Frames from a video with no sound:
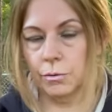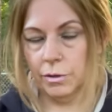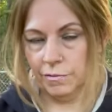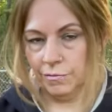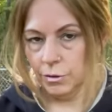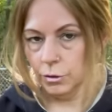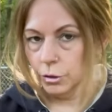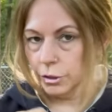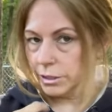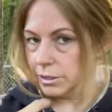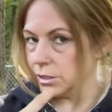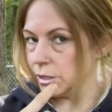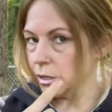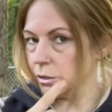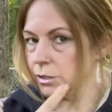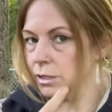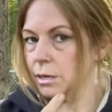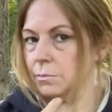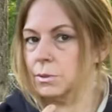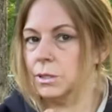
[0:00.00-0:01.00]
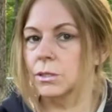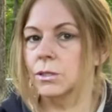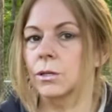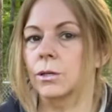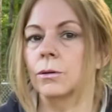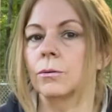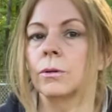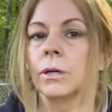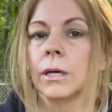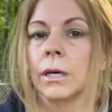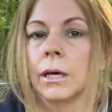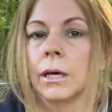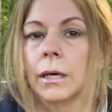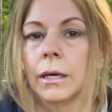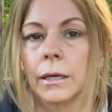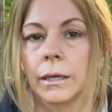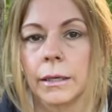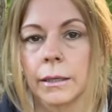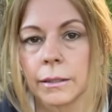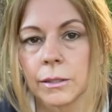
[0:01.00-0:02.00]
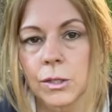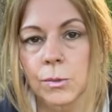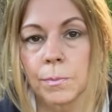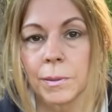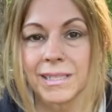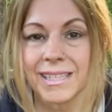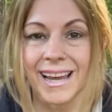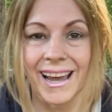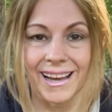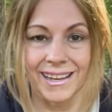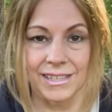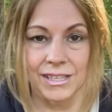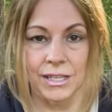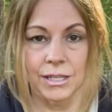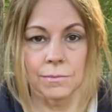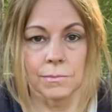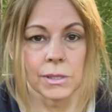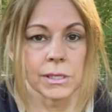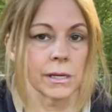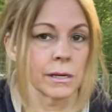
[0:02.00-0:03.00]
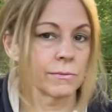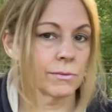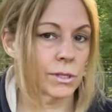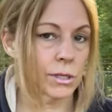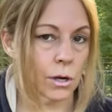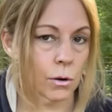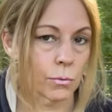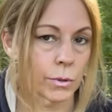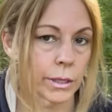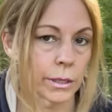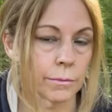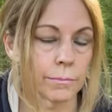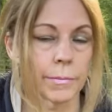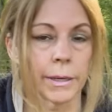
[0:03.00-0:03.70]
If you look at salt substitute, it's potassium instead of sodium.